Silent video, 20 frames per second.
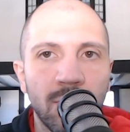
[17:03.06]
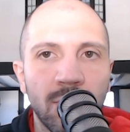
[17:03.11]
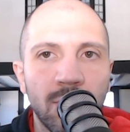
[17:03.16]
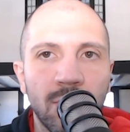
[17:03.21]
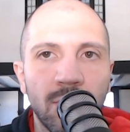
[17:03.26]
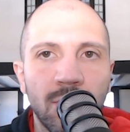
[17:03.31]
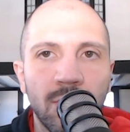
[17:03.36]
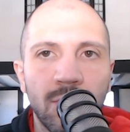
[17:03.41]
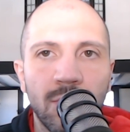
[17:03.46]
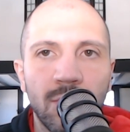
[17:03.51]

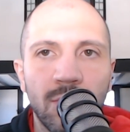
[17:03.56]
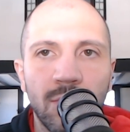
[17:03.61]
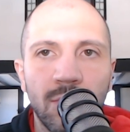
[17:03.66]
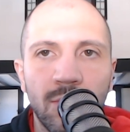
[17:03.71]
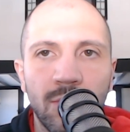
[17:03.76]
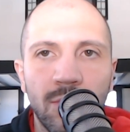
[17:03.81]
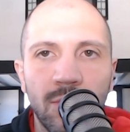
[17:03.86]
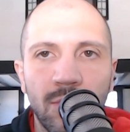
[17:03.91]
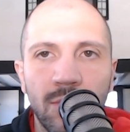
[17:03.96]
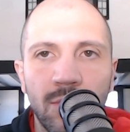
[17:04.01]

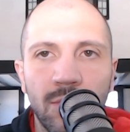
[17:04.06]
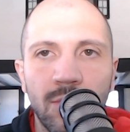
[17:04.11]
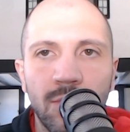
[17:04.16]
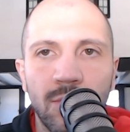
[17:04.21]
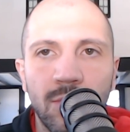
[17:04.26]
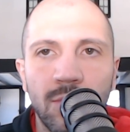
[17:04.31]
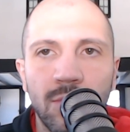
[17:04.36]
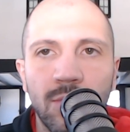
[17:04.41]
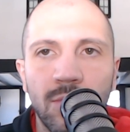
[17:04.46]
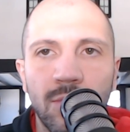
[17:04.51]

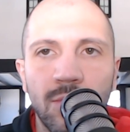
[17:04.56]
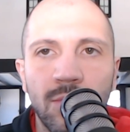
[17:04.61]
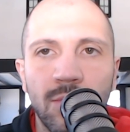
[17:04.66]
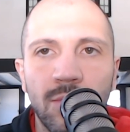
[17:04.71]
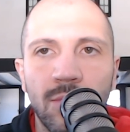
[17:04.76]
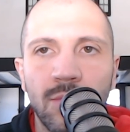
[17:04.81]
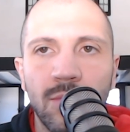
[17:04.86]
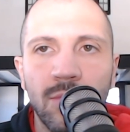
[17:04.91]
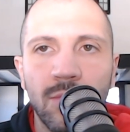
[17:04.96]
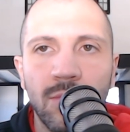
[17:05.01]

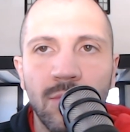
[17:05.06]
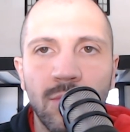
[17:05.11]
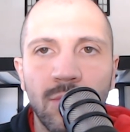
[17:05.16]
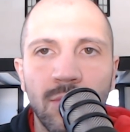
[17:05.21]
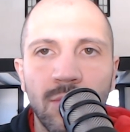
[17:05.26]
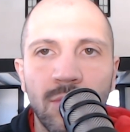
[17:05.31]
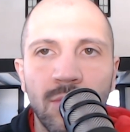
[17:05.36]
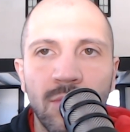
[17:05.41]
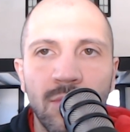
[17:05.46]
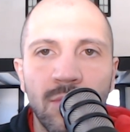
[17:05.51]

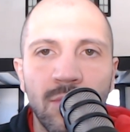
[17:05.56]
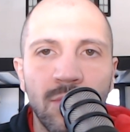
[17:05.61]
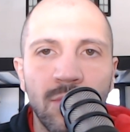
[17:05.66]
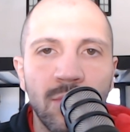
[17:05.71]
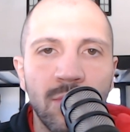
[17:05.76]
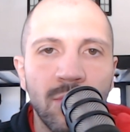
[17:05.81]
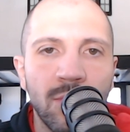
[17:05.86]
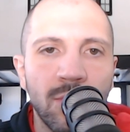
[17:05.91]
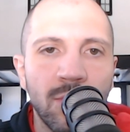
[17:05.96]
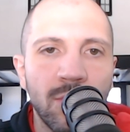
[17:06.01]

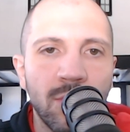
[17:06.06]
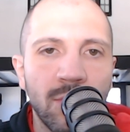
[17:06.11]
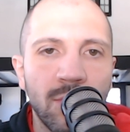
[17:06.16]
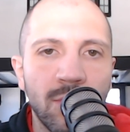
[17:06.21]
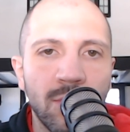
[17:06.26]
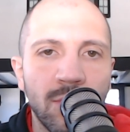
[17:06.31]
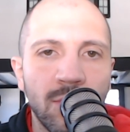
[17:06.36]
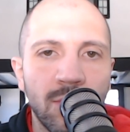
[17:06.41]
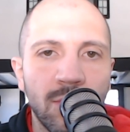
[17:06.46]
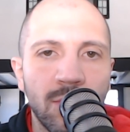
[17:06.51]

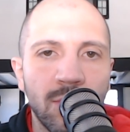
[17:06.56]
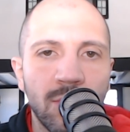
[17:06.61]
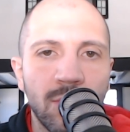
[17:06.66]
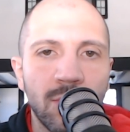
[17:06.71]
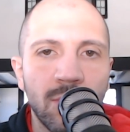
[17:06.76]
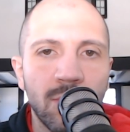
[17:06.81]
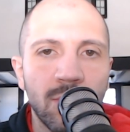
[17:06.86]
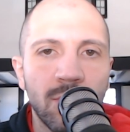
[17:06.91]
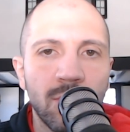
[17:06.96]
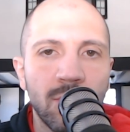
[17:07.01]

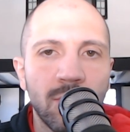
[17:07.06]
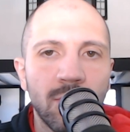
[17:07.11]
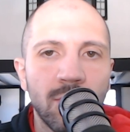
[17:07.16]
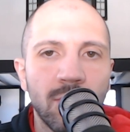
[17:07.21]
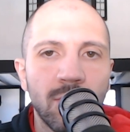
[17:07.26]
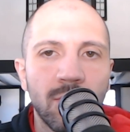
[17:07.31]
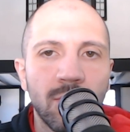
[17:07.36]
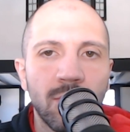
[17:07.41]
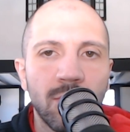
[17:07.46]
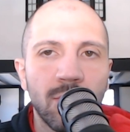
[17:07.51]

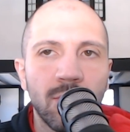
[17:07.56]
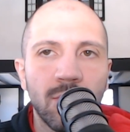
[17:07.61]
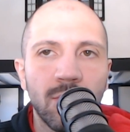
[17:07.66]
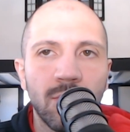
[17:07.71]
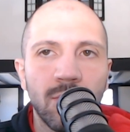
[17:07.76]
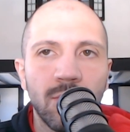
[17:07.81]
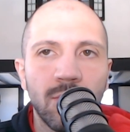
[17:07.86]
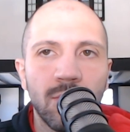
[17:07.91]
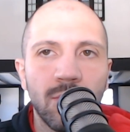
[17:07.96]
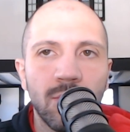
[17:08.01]

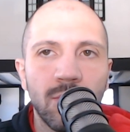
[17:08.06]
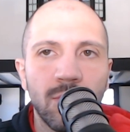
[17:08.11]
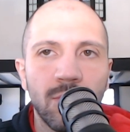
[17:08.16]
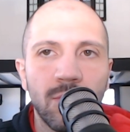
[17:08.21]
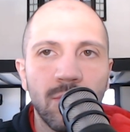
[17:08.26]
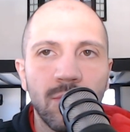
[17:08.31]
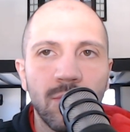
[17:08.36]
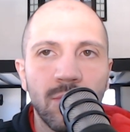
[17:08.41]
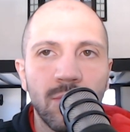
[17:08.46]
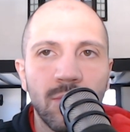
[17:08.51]

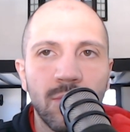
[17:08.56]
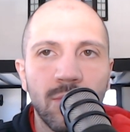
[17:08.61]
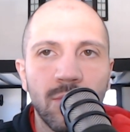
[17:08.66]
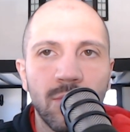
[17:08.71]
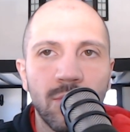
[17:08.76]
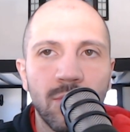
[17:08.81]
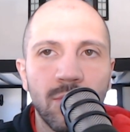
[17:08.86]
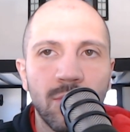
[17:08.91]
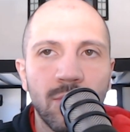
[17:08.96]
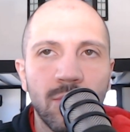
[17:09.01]

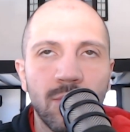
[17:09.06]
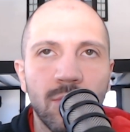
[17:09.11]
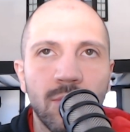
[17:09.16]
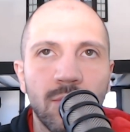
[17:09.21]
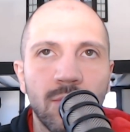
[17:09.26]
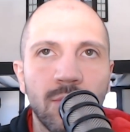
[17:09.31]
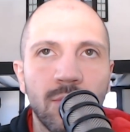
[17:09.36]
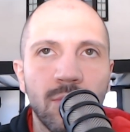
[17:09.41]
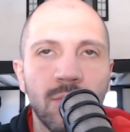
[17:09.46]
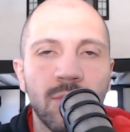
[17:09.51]

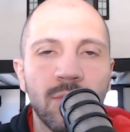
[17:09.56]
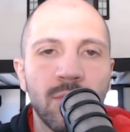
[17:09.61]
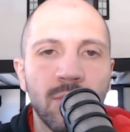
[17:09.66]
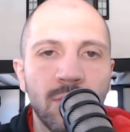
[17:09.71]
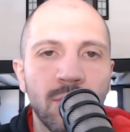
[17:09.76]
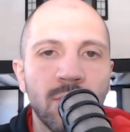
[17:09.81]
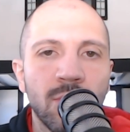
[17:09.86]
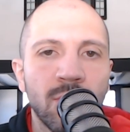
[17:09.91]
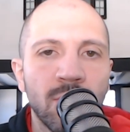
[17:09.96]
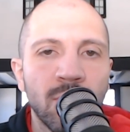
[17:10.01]

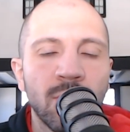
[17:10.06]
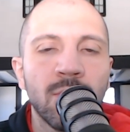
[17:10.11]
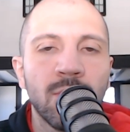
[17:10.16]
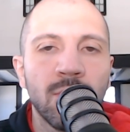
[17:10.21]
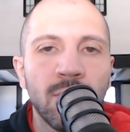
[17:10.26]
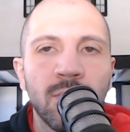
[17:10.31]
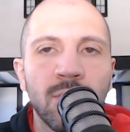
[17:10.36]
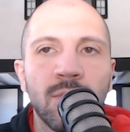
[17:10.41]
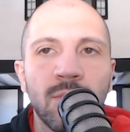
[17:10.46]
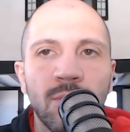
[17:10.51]

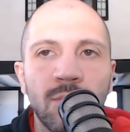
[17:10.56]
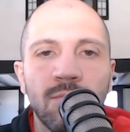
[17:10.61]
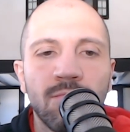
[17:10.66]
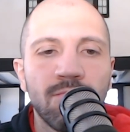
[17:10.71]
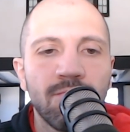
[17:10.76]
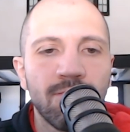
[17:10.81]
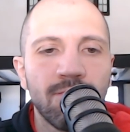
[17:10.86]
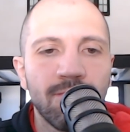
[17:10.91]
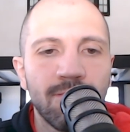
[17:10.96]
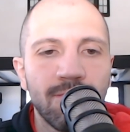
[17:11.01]
This person isn't speaking.